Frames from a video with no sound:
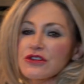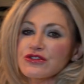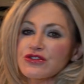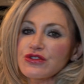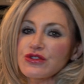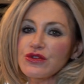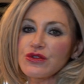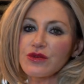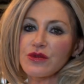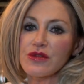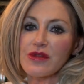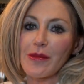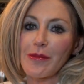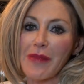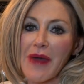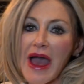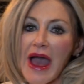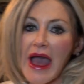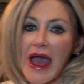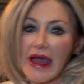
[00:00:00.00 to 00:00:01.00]
to the
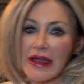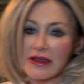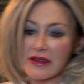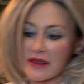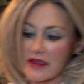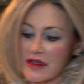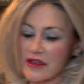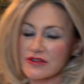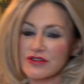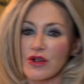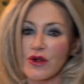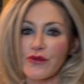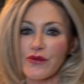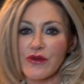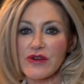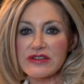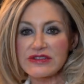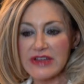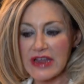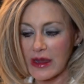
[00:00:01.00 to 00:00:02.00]
back So
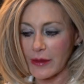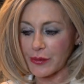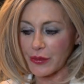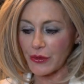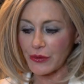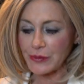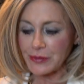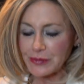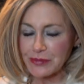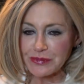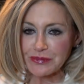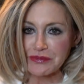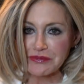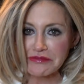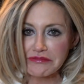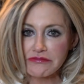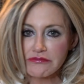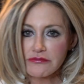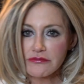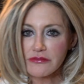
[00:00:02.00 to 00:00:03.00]
for example,
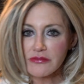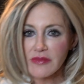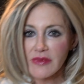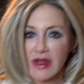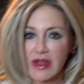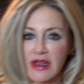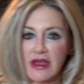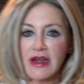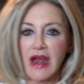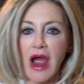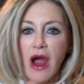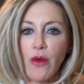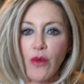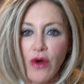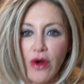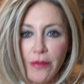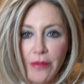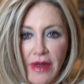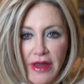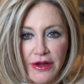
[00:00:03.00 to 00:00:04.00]
in
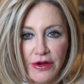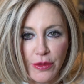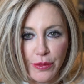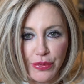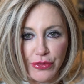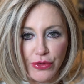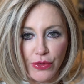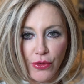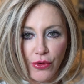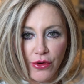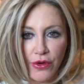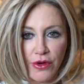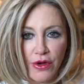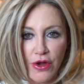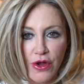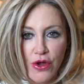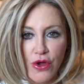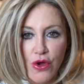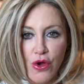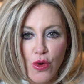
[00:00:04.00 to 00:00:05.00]
our Omega Pure,
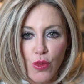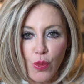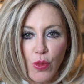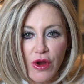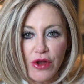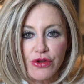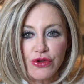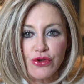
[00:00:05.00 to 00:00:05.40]
when